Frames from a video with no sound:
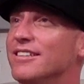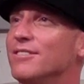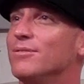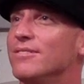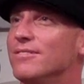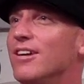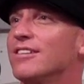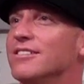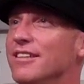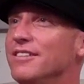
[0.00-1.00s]
a
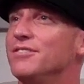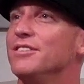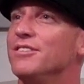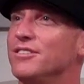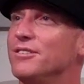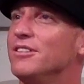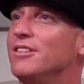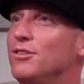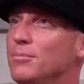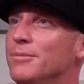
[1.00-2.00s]
rock steady feel to it
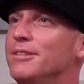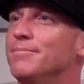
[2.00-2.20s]
a little bit.